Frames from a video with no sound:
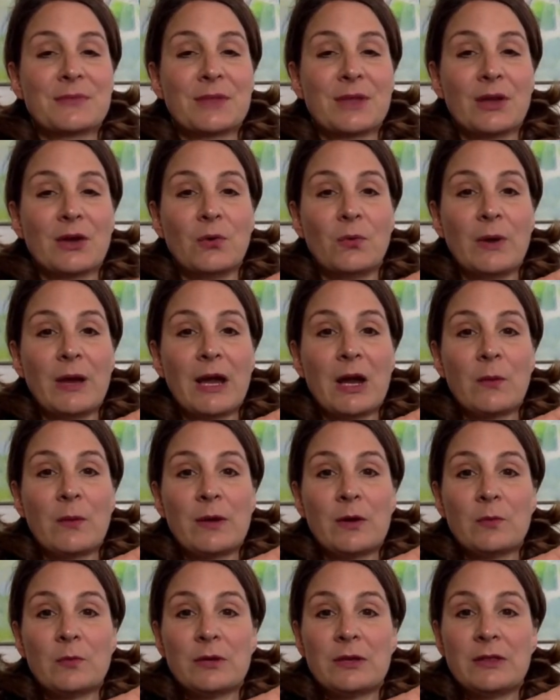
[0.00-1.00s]
aware we
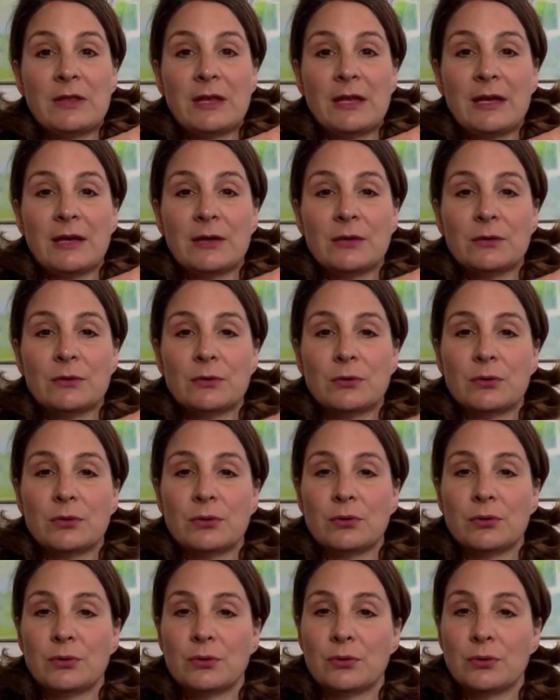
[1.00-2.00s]
were breathing in,
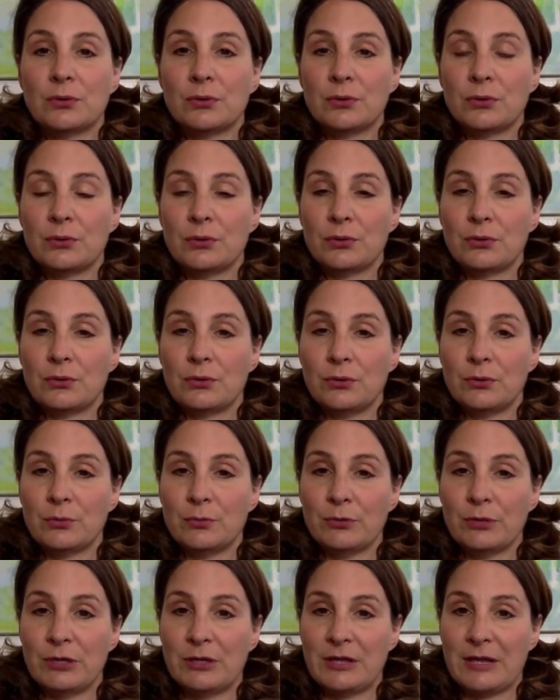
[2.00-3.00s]

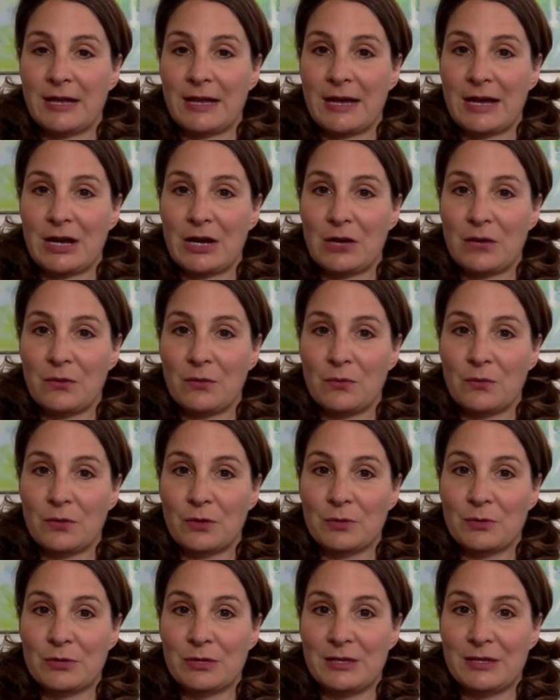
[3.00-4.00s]
breathing out, we're
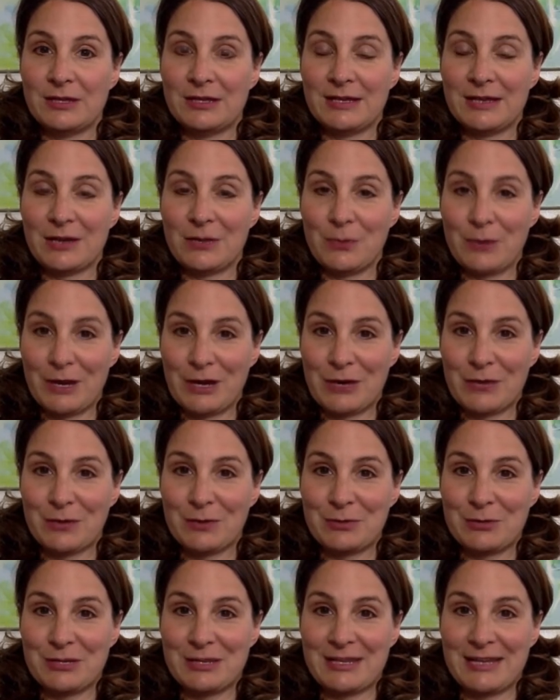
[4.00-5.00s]
breathing, aware we're
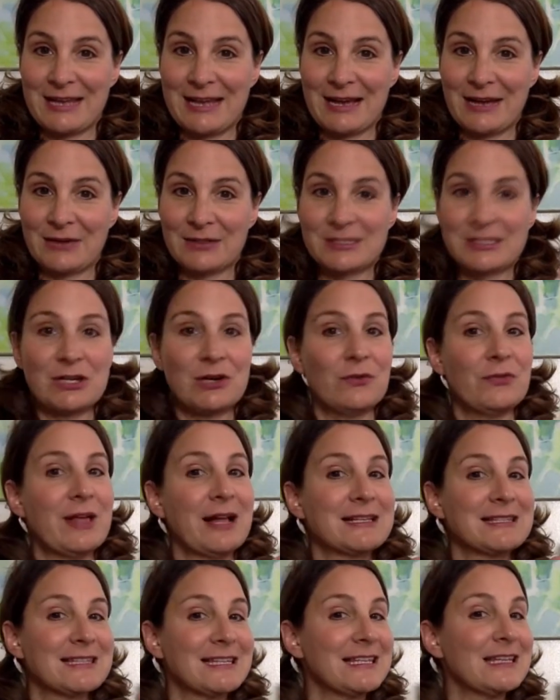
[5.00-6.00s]
breathing out. So
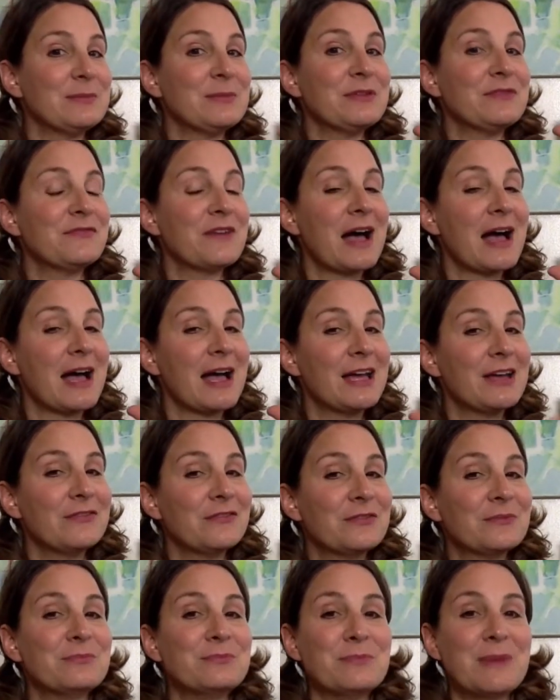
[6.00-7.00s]
that's the gimme 5
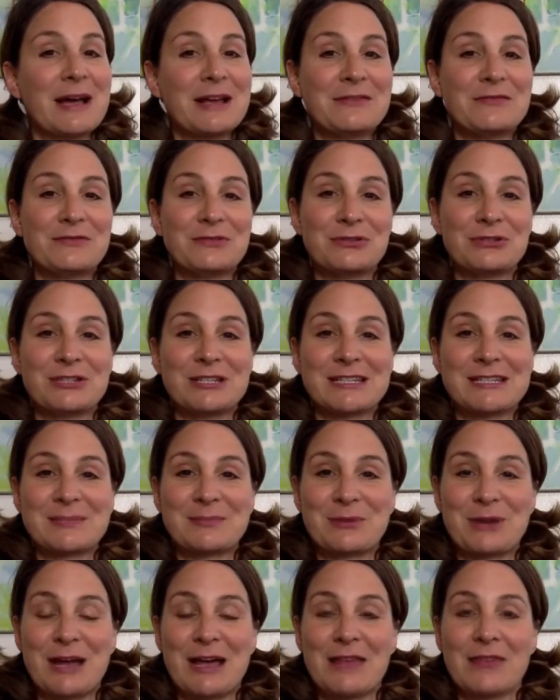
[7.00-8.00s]
mindfulness
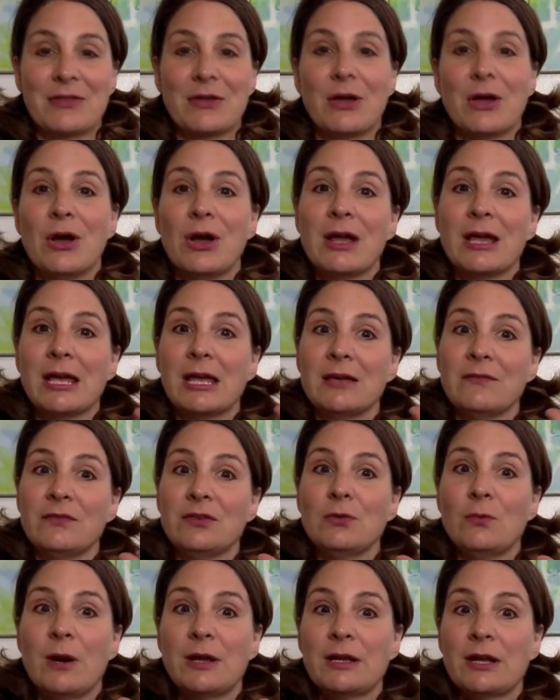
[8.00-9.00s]
breath. If
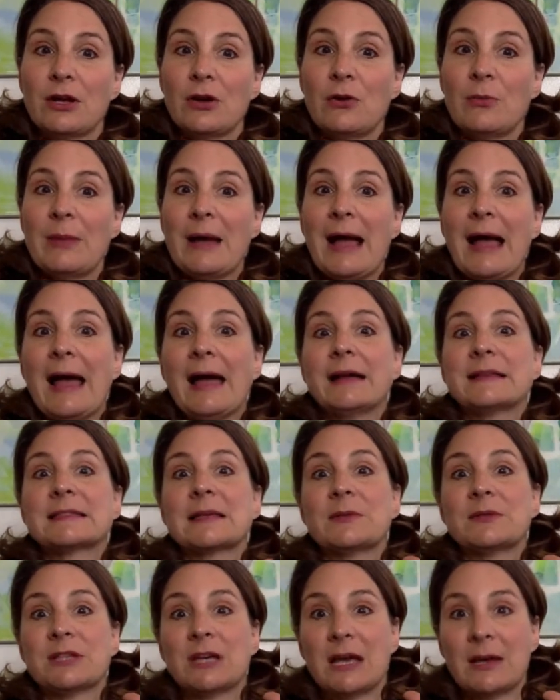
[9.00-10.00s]
you want to go back,
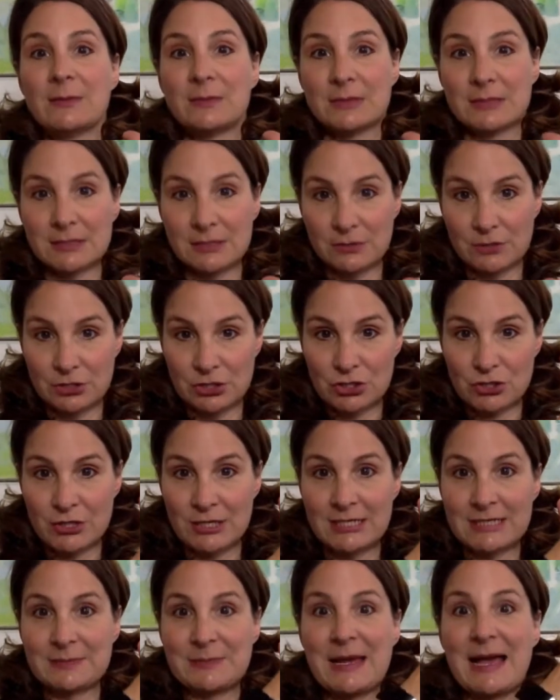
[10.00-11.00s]
sometimes you can
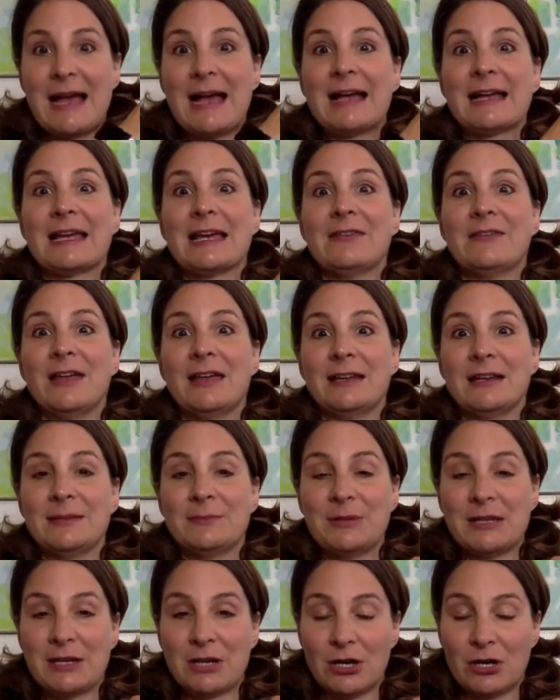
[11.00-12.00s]
trace back and then it'd
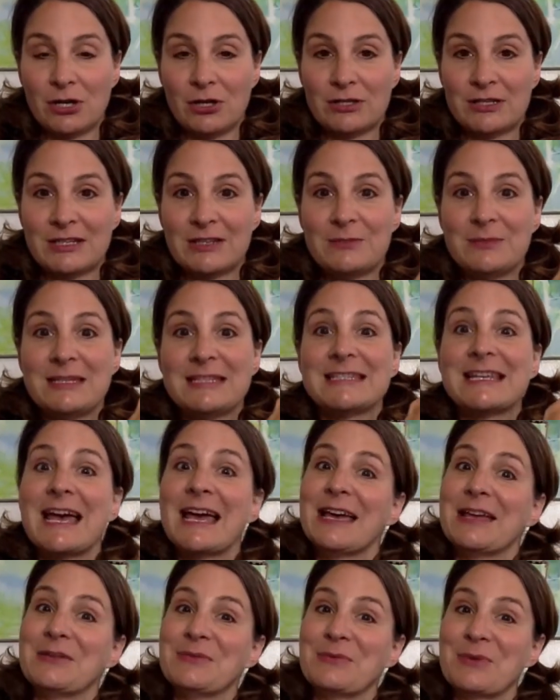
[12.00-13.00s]
be called gimme
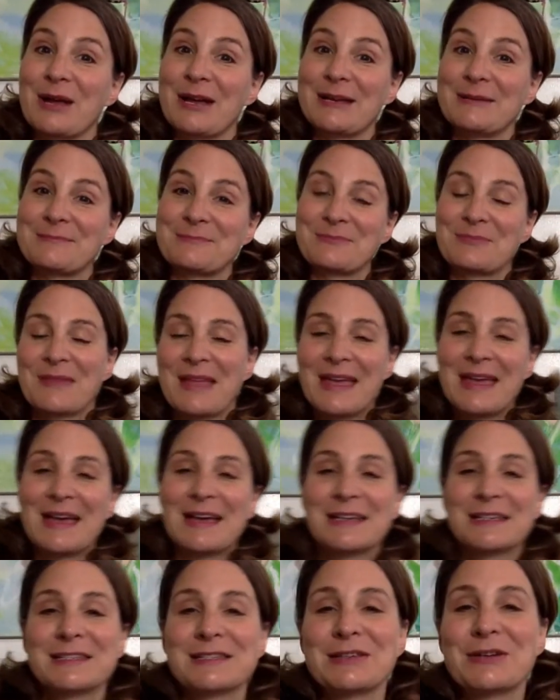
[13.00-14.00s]
10, right?
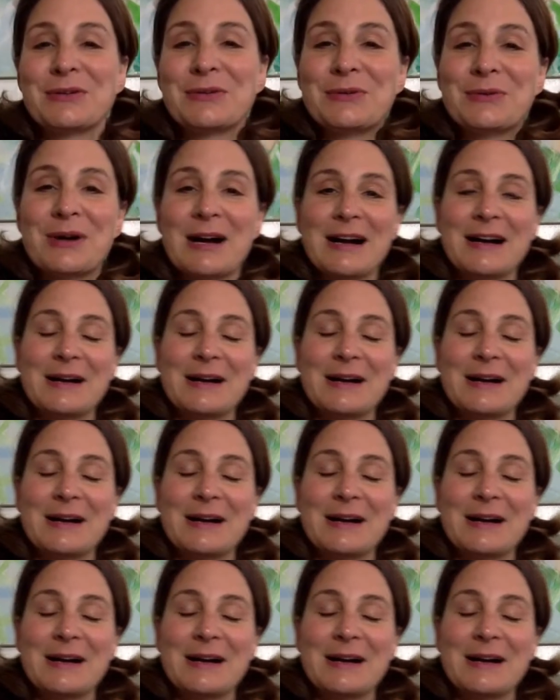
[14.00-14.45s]
So